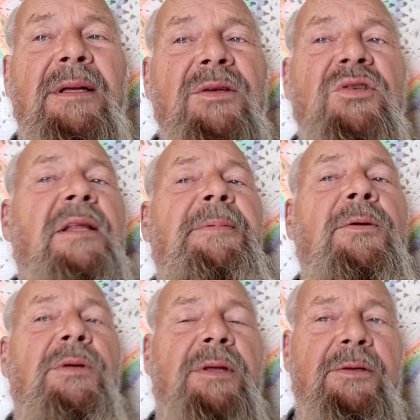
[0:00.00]

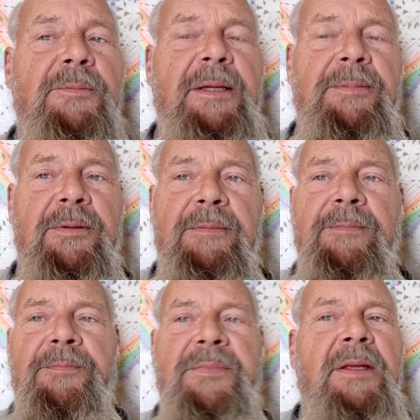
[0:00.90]
Sleeping with Other People.
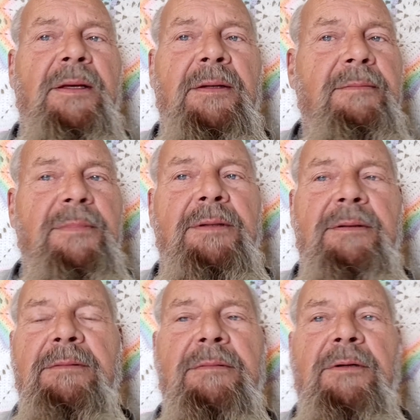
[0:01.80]

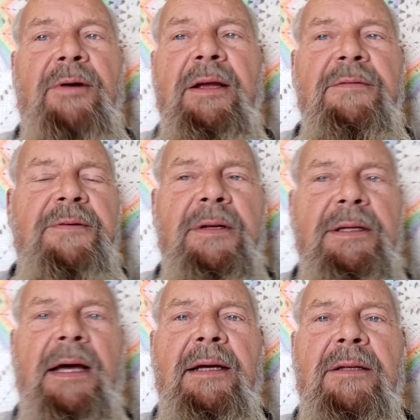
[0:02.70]
Great funny
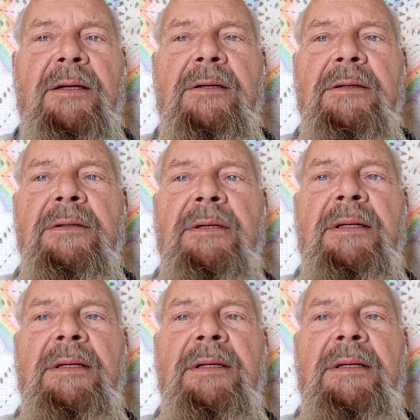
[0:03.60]
dialogue